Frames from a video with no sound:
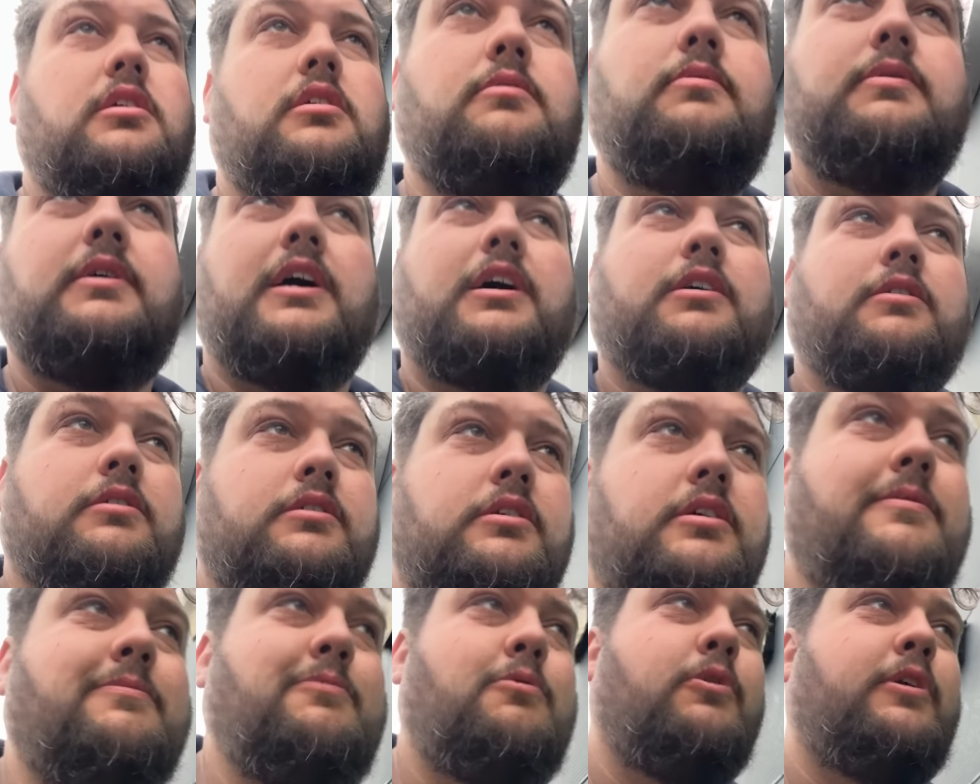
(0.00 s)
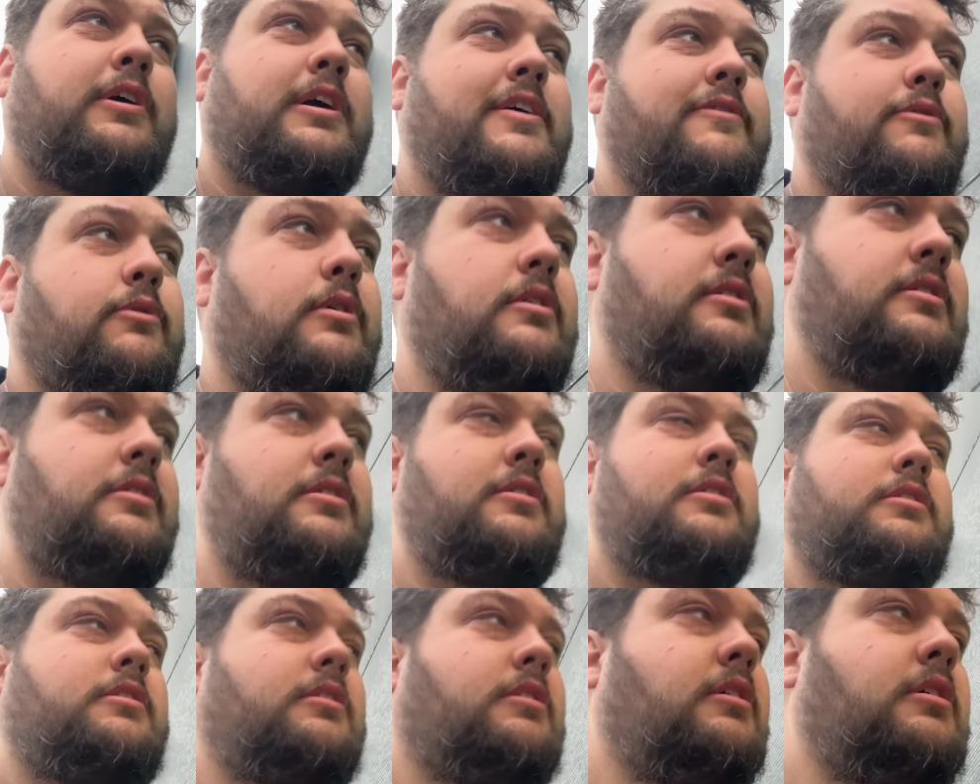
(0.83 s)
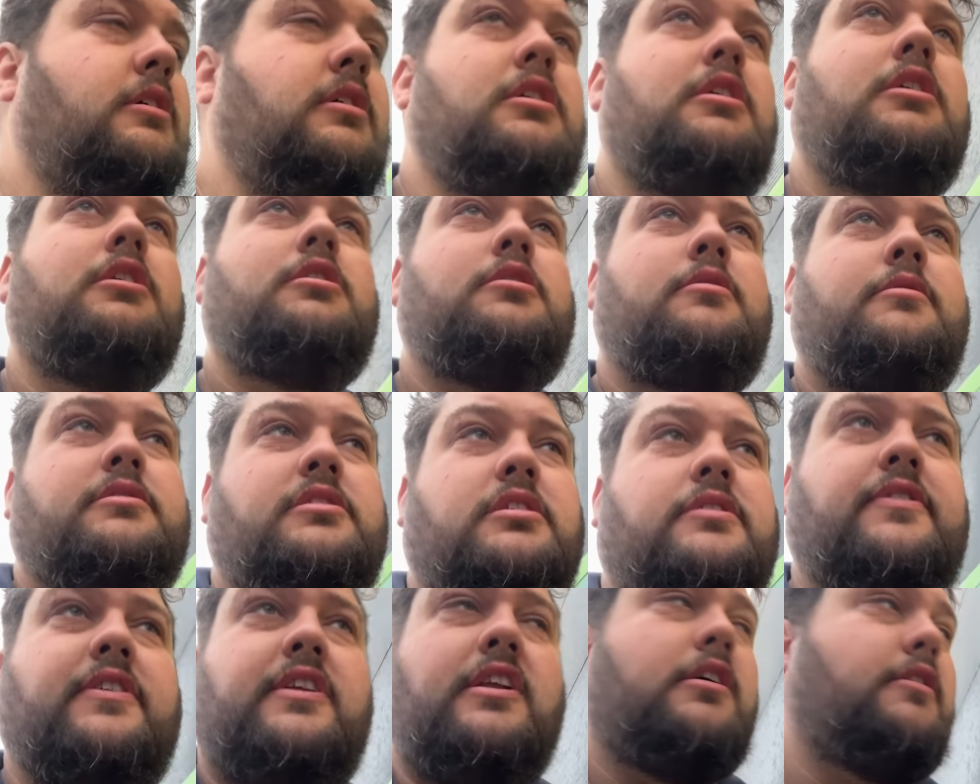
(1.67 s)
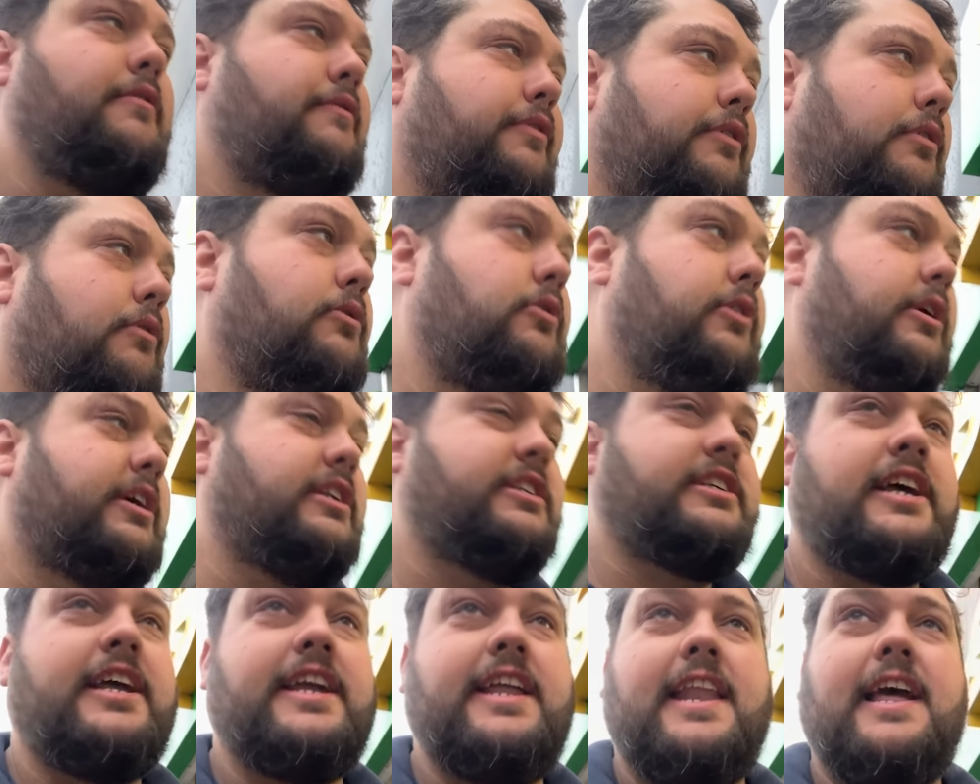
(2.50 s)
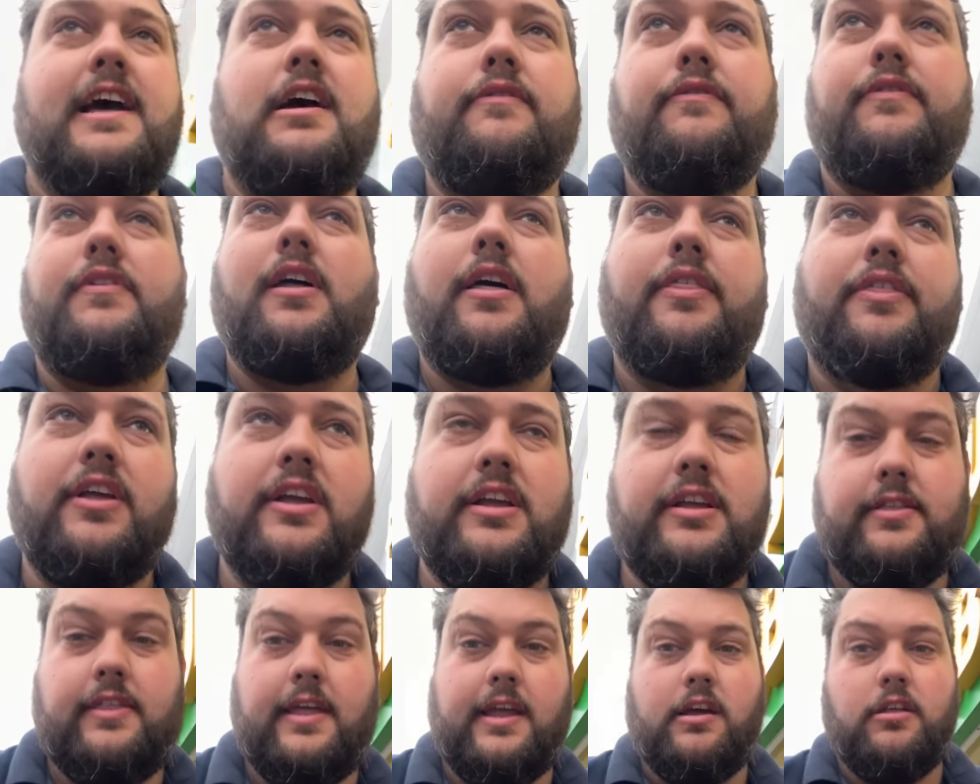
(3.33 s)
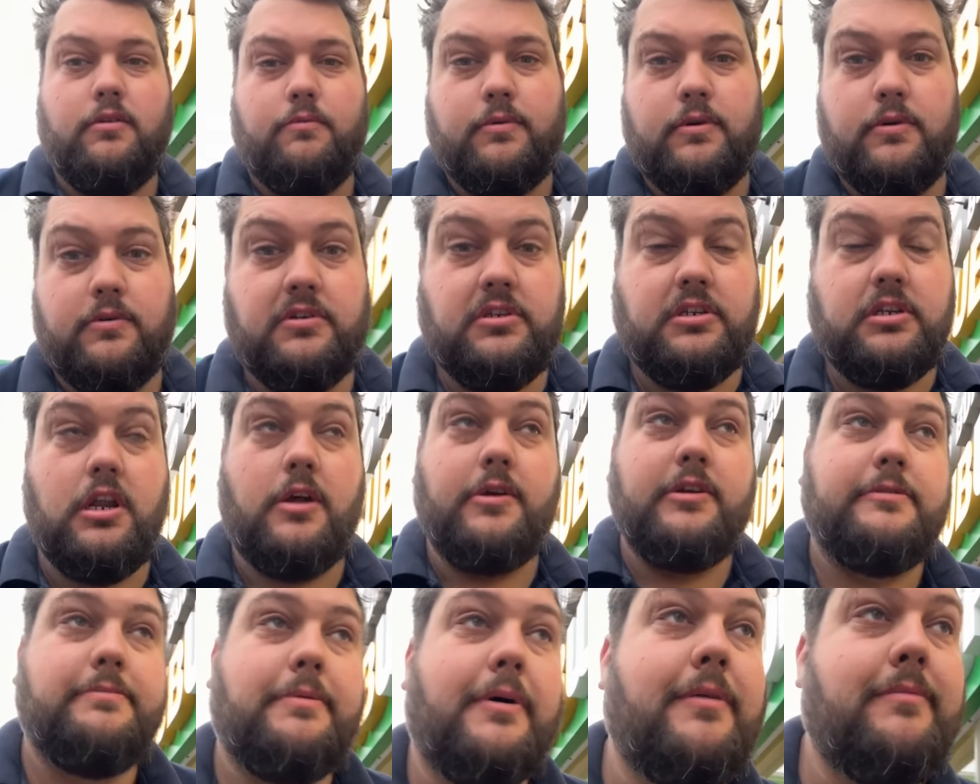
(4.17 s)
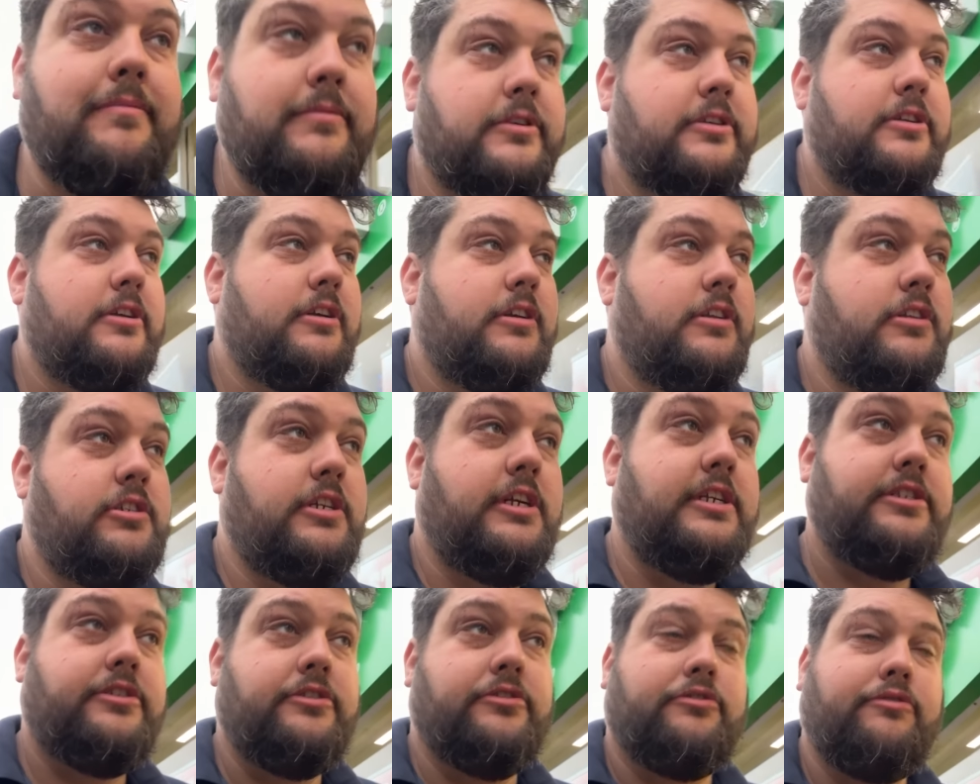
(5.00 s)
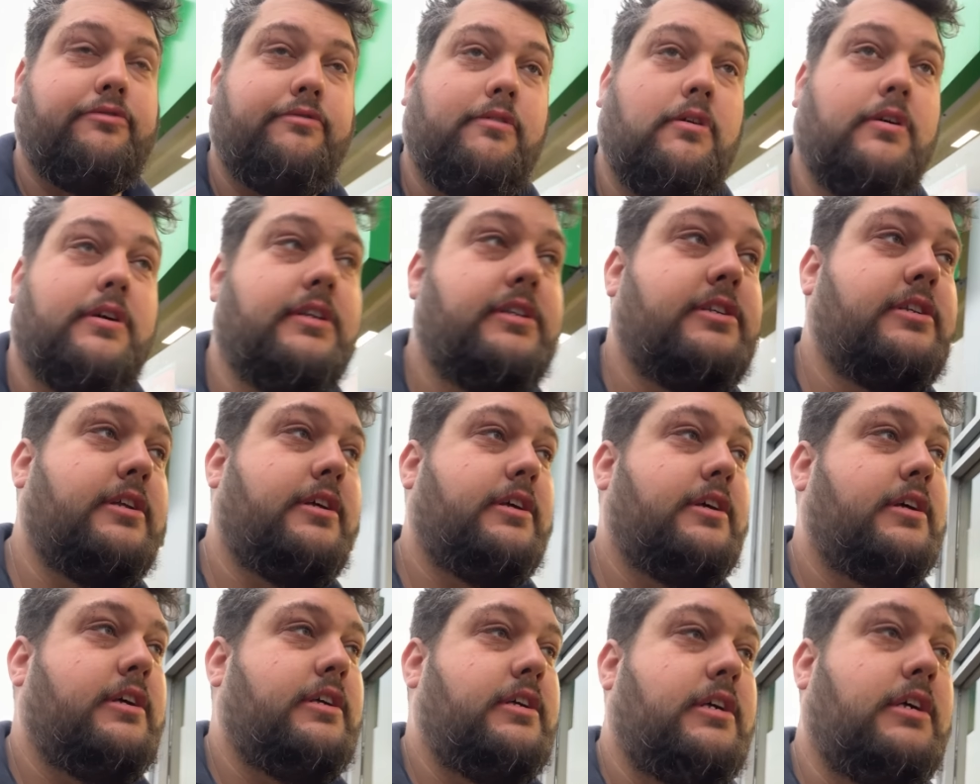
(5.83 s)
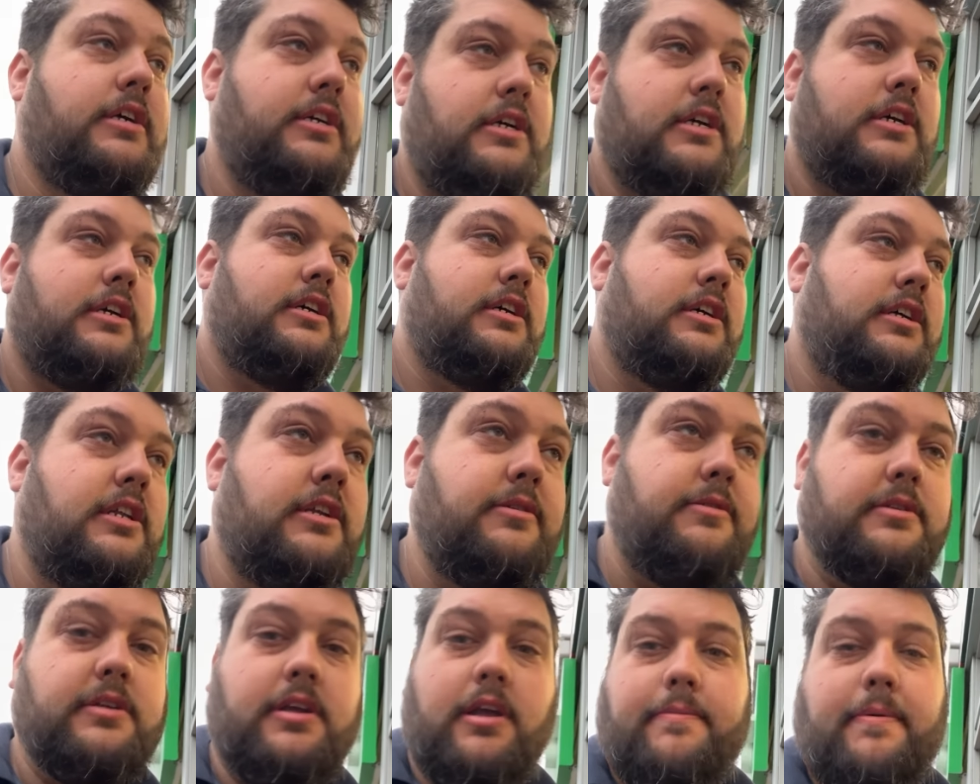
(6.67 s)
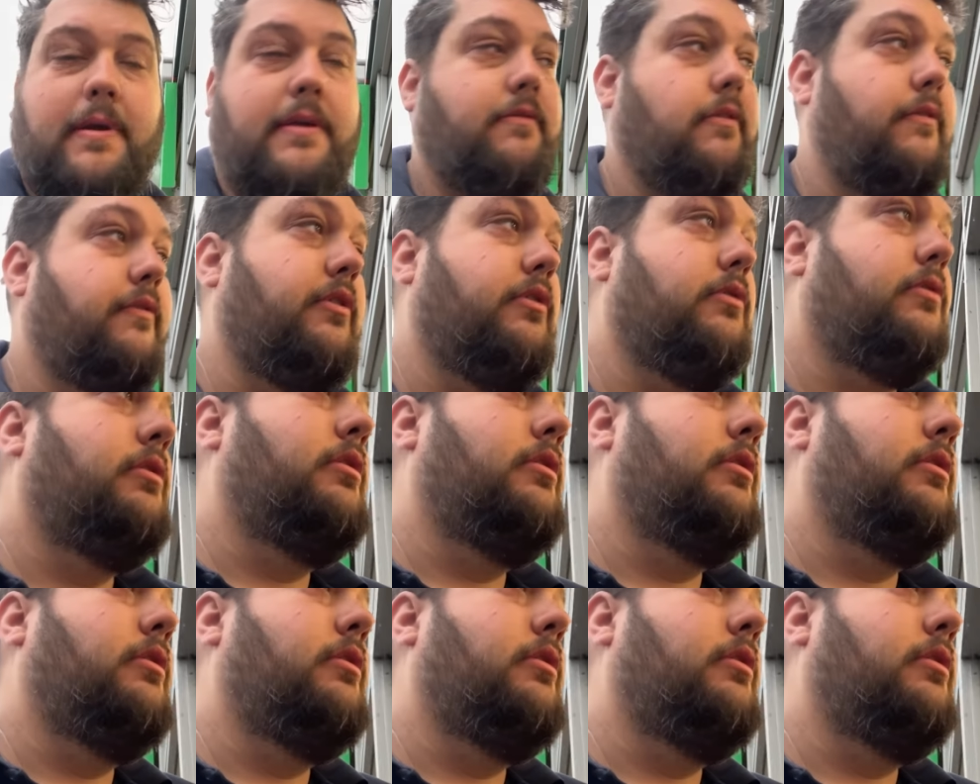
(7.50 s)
Well, good morning, everyone. Just filling up fuel, and I can tell you now for nothing, they are the world's slowest pumps. Jesus Christ. Let's get paid for fuel.